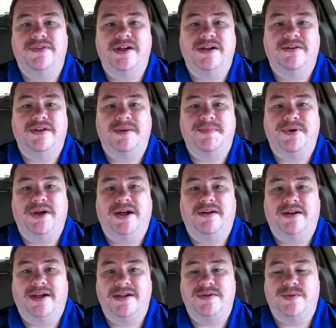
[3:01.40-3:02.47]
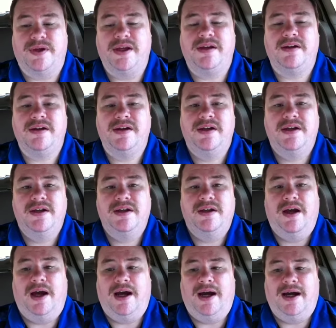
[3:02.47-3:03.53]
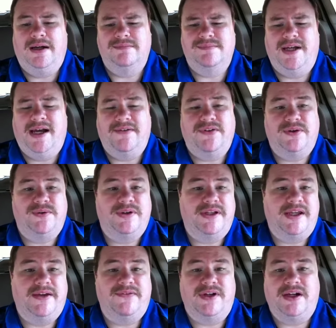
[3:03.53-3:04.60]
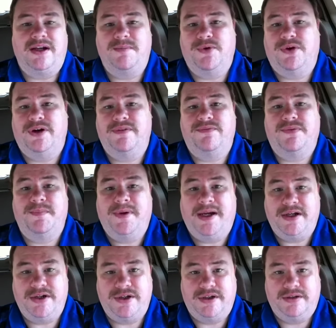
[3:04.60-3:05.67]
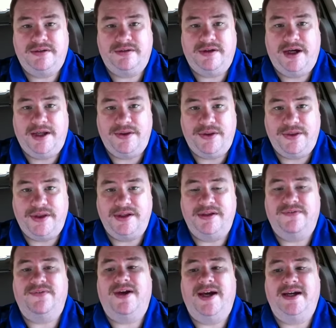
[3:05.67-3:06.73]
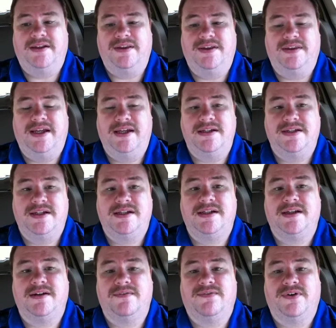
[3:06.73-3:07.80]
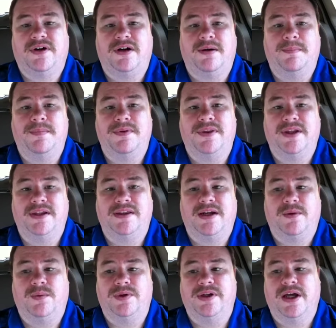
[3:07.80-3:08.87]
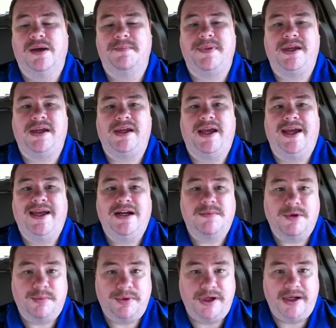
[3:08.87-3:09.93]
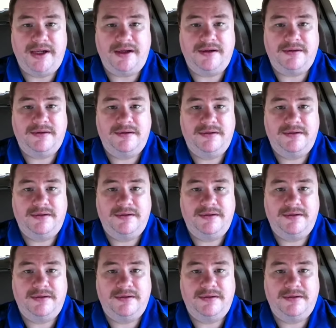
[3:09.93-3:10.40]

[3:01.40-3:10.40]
video they put out last week. Haven't really given any more information other than the fact that they did confirm that there will not be animal breeding.